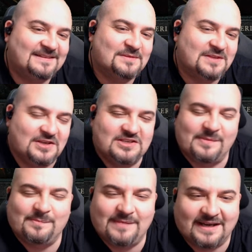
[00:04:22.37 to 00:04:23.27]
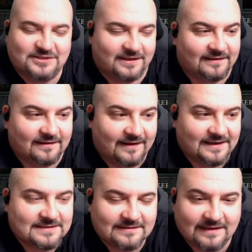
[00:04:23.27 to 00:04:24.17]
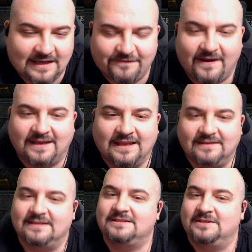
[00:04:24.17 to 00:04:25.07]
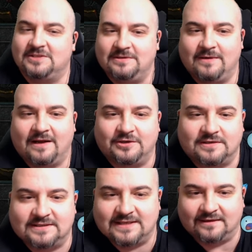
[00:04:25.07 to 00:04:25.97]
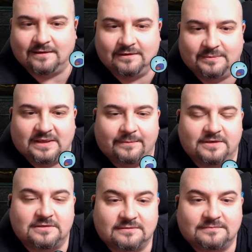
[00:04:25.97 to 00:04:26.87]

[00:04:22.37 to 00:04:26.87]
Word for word: could you imagine, guys, if I get this to two hundred and ten golden damage?